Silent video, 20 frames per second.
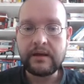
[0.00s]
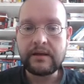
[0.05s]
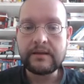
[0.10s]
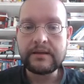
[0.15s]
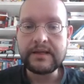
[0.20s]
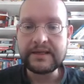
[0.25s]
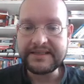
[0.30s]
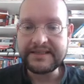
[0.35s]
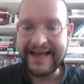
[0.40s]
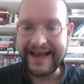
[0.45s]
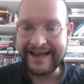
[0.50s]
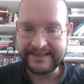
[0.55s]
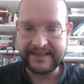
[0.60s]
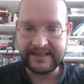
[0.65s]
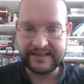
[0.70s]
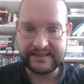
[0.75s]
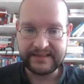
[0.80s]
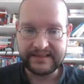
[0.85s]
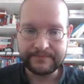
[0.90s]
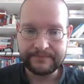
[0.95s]
the
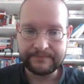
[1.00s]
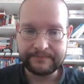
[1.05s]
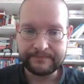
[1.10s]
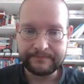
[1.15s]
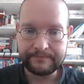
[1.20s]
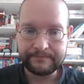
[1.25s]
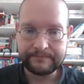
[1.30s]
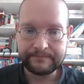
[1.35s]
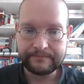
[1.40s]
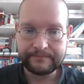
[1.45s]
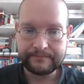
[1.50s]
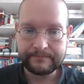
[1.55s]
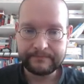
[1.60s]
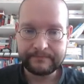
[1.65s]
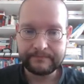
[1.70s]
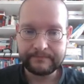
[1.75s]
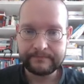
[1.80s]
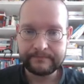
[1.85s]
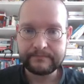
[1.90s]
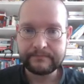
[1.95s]
taxes.
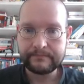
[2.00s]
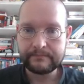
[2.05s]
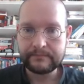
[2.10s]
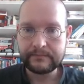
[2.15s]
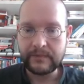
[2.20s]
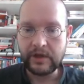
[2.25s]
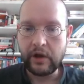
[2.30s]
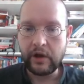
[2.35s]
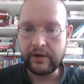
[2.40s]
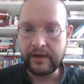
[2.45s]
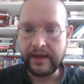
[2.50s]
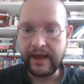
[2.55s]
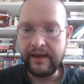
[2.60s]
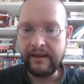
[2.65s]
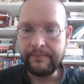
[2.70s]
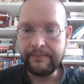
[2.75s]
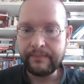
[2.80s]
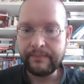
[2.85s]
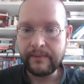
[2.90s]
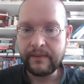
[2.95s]
Okay?